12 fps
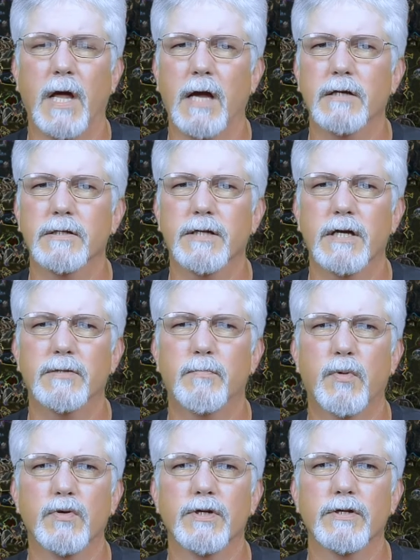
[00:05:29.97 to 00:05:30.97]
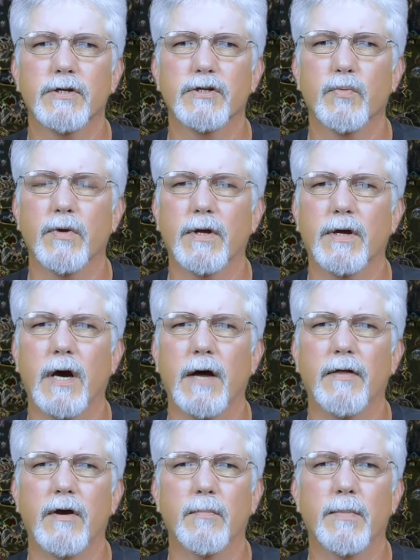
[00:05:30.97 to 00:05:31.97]
It instead presents us with a
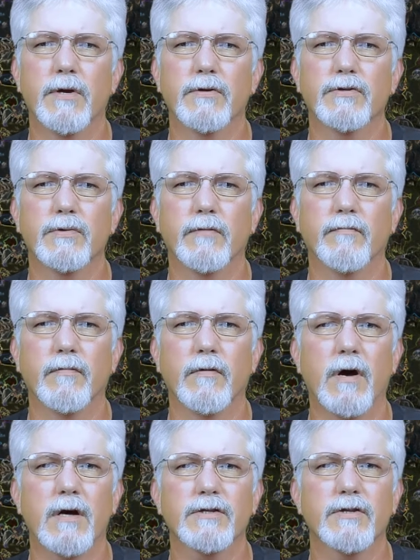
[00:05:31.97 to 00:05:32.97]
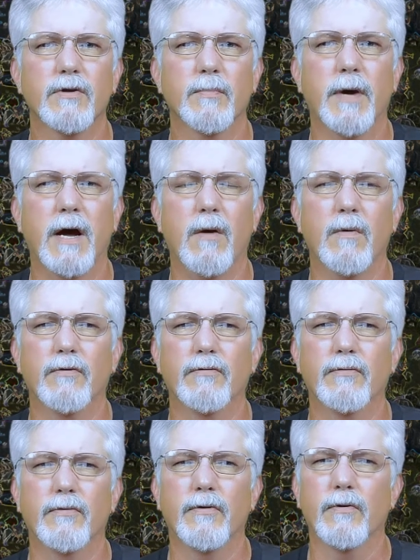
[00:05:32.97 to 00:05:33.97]
God that appears to have lost their power
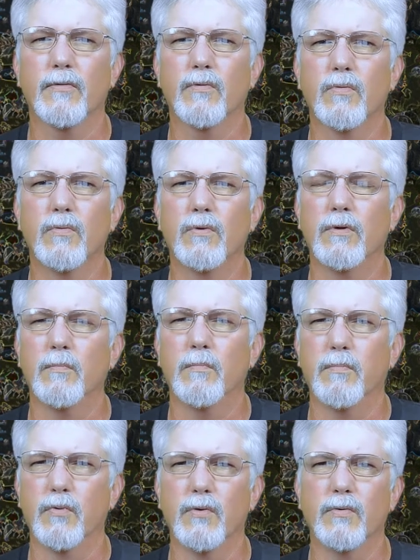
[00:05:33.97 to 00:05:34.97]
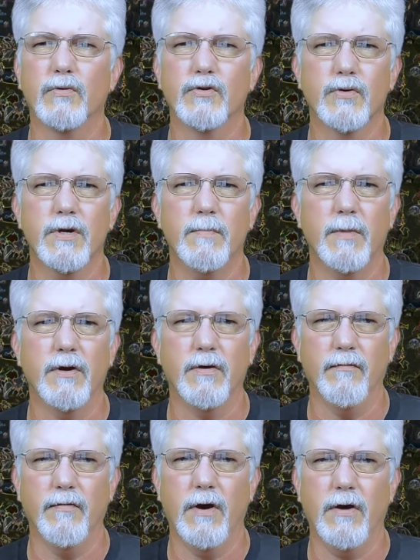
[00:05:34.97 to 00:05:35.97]
due to their cruel and brutal treatment
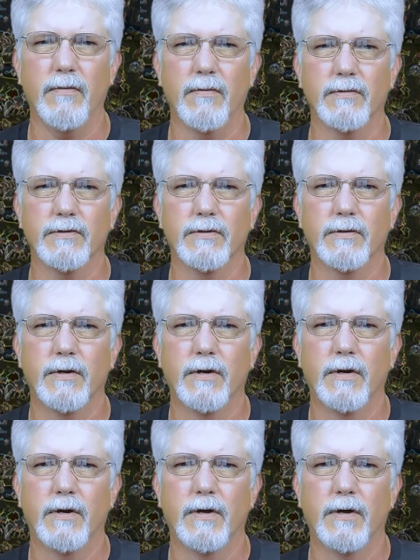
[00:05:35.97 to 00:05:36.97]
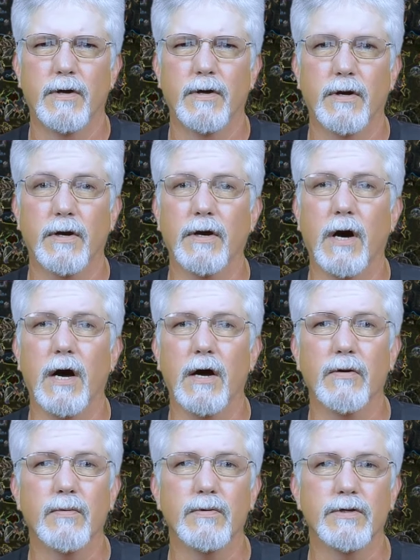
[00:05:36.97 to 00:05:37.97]
of others. A
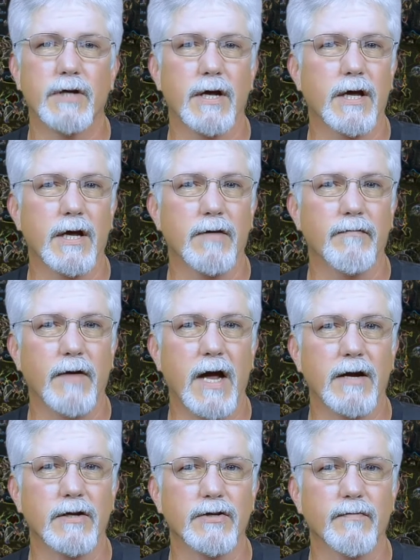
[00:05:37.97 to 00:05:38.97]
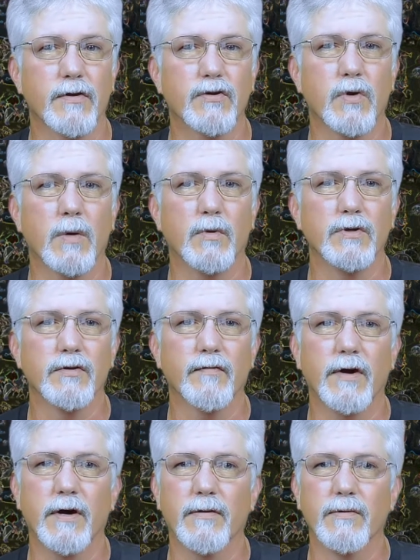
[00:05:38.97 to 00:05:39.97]
God who is taking advantage of the troubles of
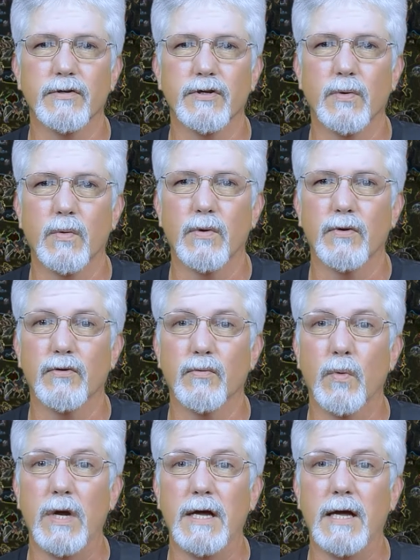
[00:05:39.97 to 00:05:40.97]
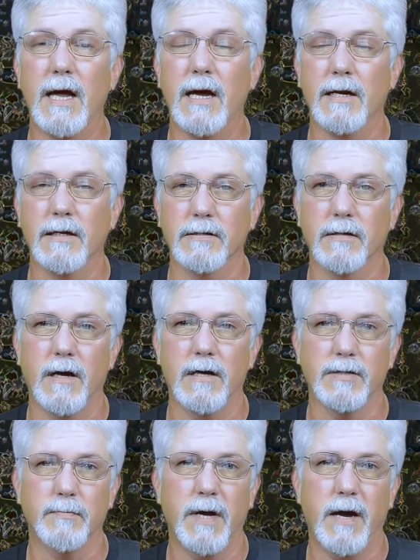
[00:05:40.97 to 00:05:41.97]
others in order to regain his
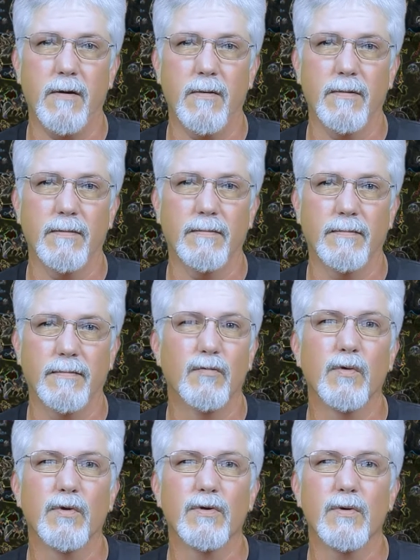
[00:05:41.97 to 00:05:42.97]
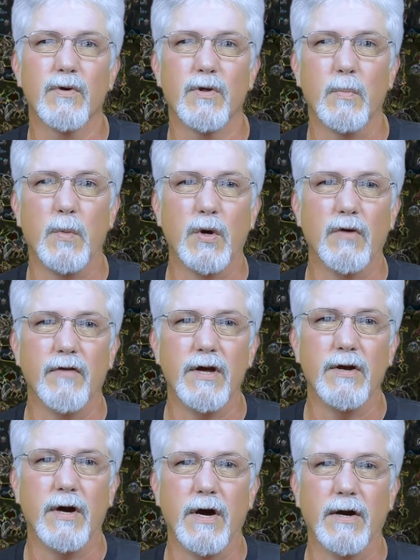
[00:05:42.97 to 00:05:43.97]
lost power. We return to the book of
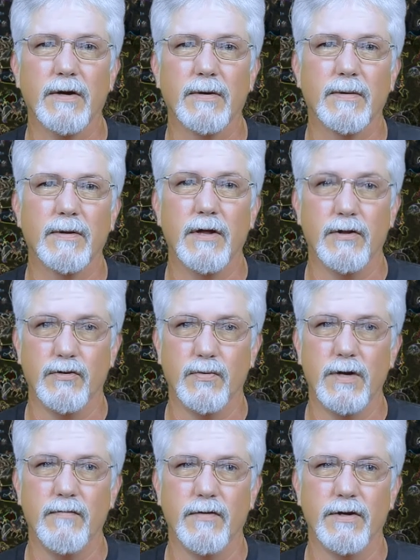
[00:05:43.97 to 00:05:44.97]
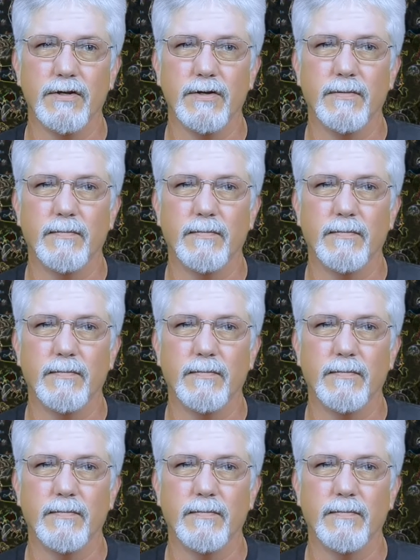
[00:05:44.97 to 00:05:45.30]
Enoch and the dream vision.